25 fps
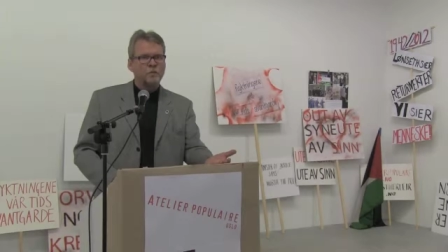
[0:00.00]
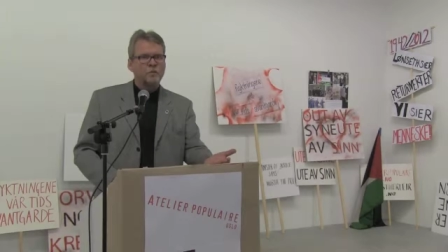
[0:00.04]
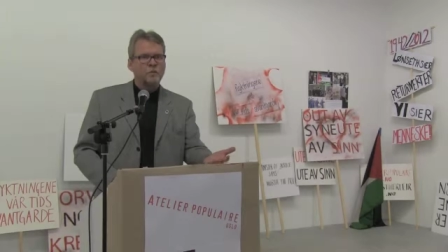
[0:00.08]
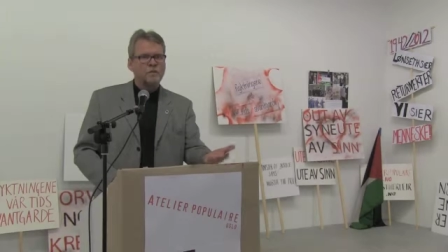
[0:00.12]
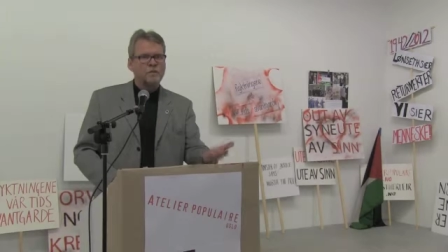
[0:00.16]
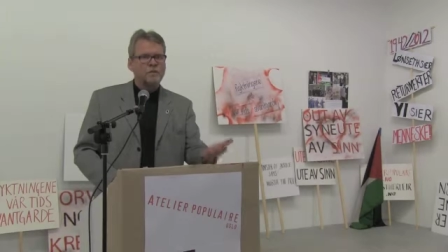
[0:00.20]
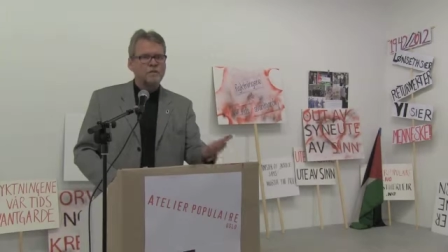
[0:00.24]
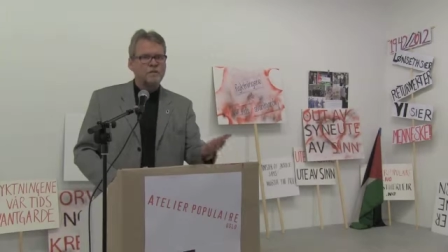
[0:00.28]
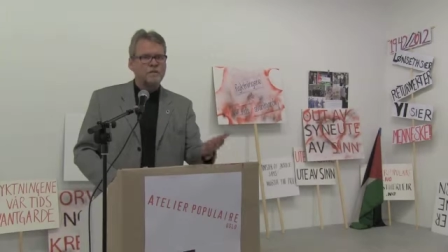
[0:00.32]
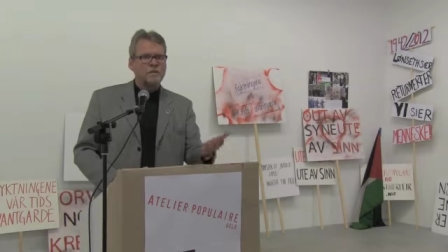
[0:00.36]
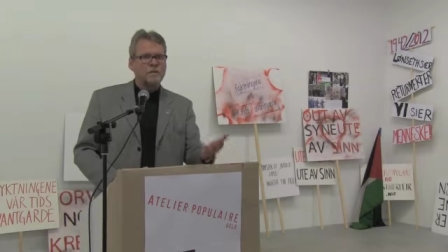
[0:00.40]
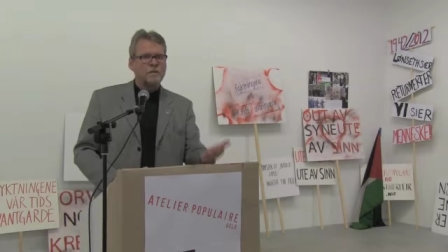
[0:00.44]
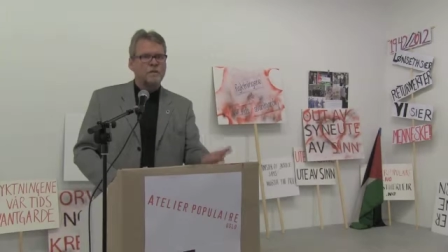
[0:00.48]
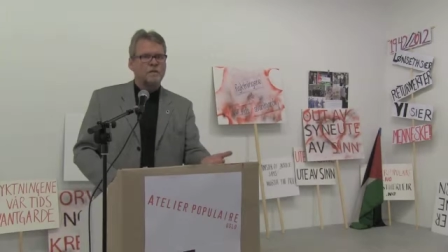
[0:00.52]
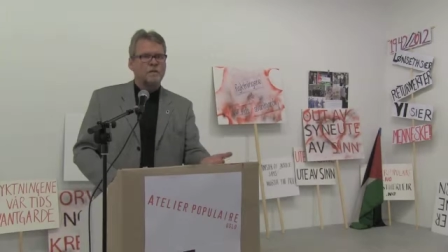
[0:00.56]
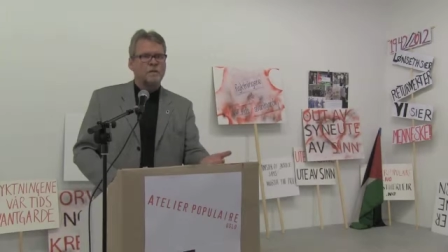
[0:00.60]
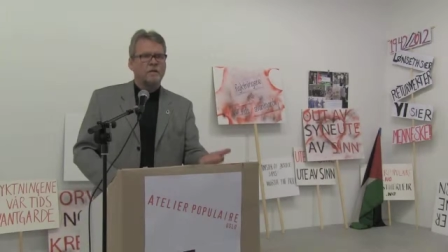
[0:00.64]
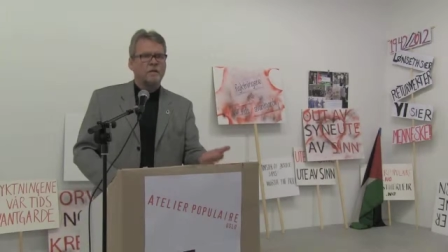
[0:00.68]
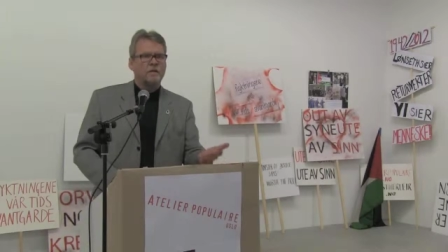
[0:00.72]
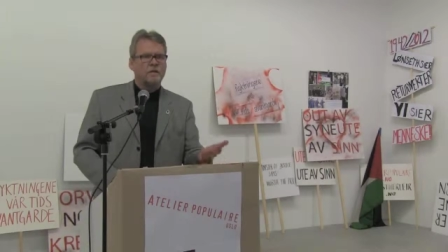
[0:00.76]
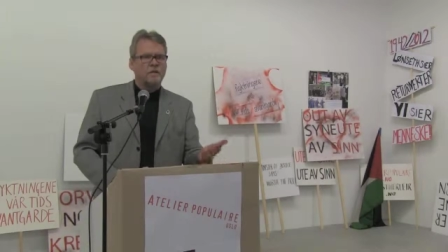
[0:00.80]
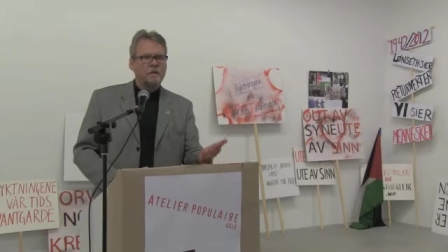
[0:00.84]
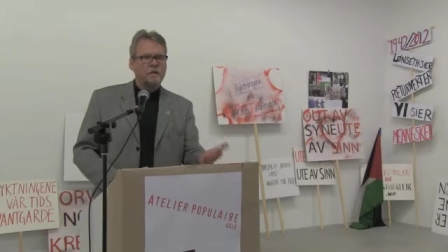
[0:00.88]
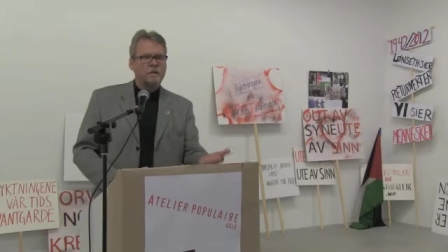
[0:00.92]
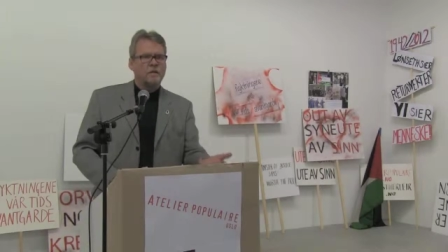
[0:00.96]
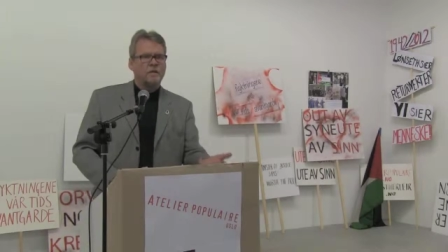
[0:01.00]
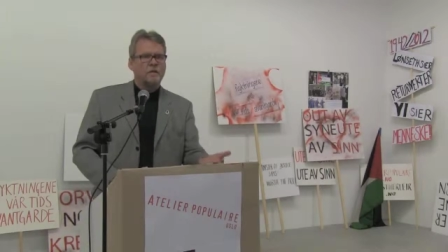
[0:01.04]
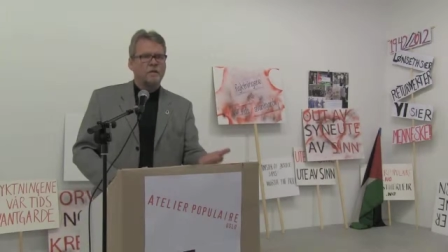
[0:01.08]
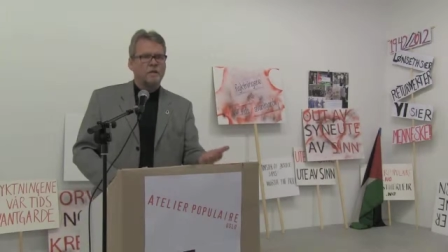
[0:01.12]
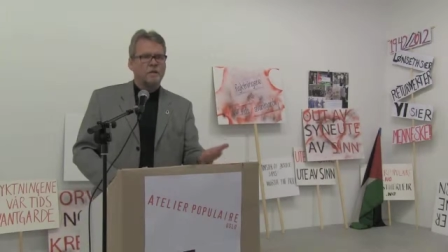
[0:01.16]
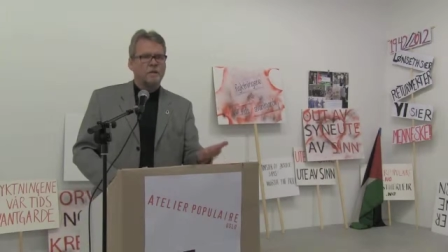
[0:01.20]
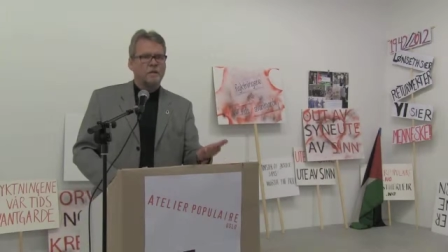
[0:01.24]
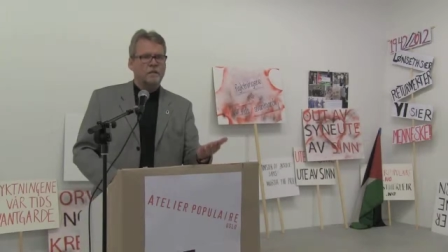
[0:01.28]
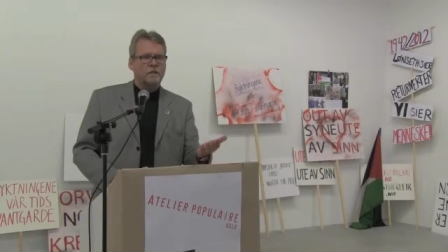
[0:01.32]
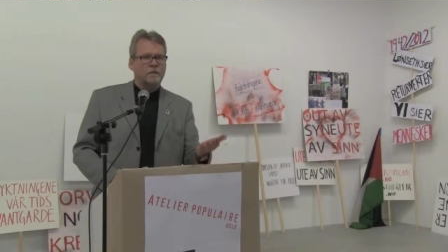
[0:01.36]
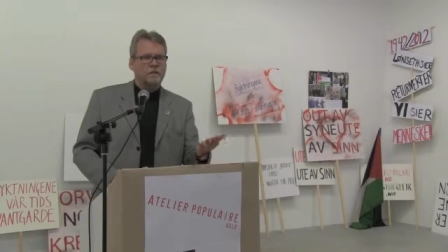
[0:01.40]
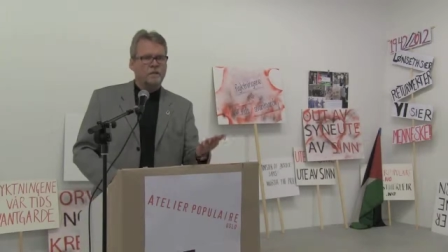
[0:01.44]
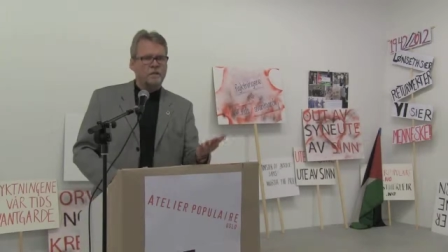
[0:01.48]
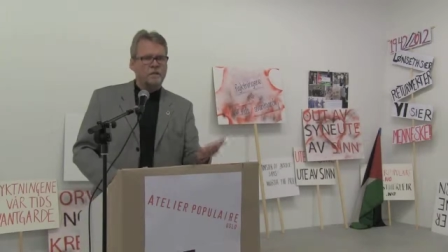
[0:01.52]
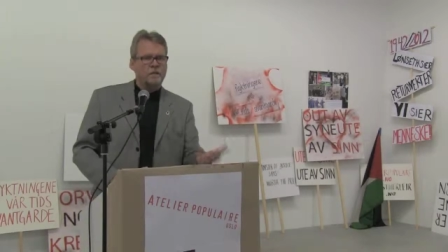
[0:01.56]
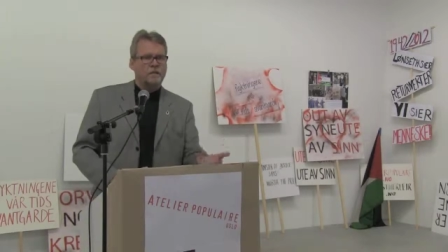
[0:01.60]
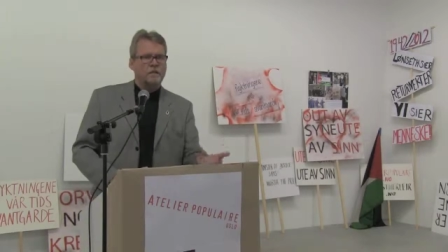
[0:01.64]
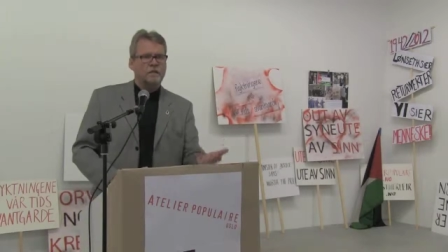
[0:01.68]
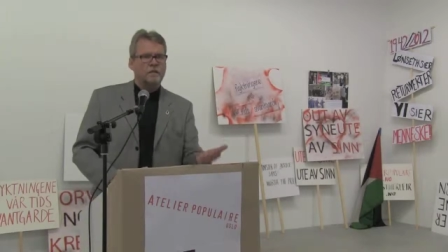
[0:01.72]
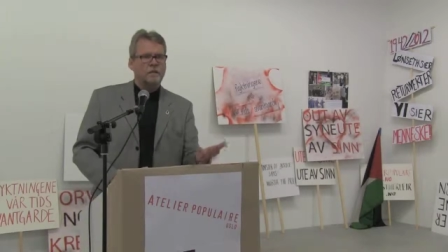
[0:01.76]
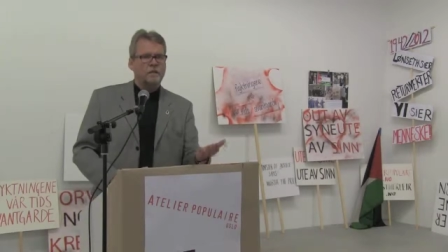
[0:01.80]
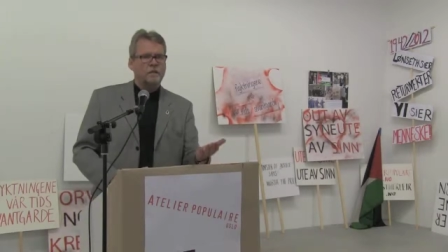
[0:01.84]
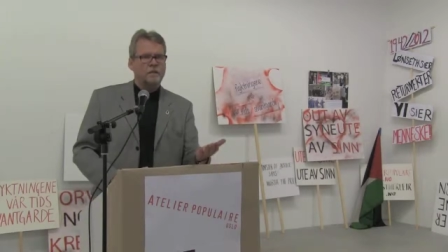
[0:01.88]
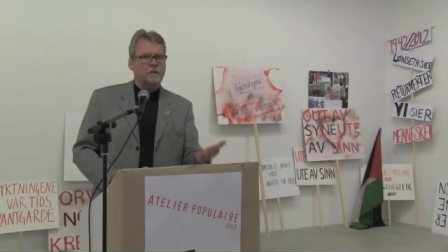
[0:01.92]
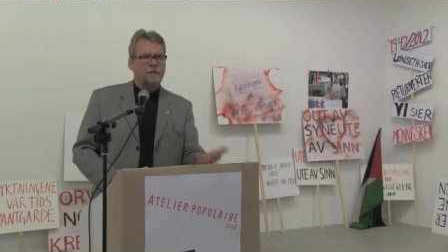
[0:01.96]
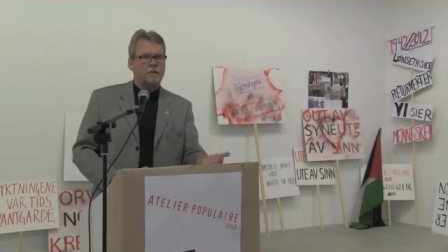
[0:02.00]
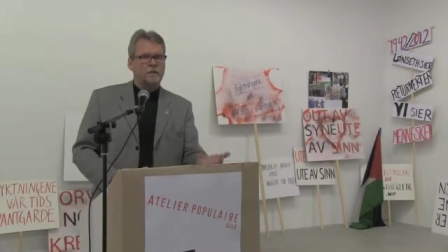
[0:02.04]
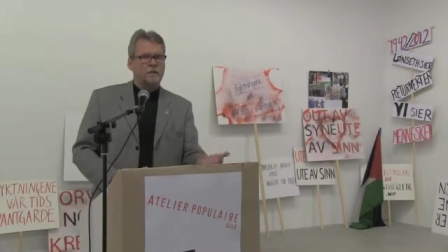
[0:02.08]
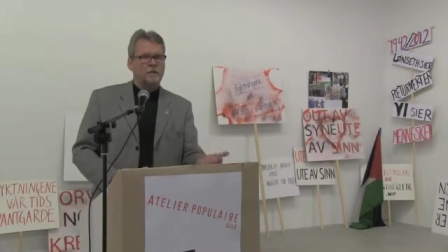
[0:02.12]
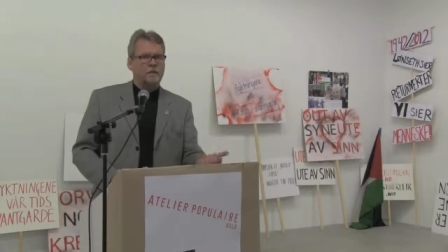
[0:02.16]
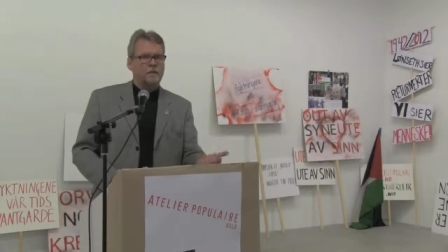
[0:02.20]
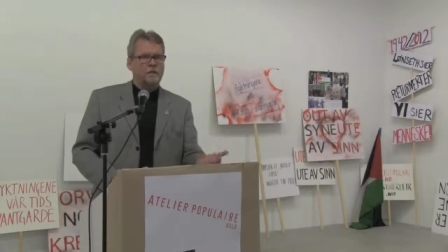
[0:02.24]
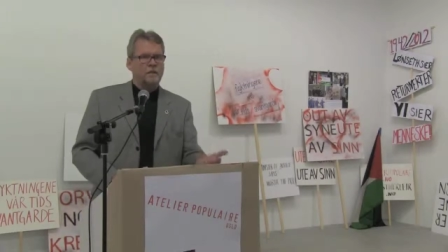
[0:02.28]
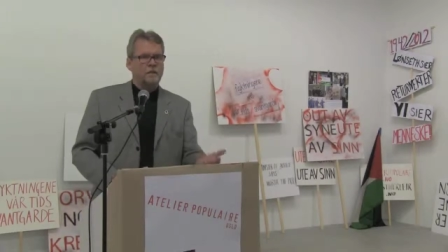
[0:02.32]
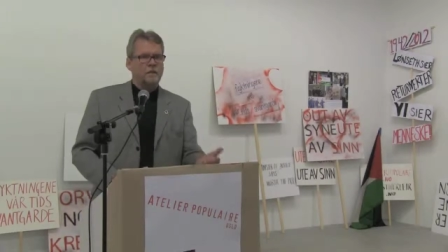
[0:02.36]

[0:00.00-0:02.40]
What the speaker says: We see that again and again and again,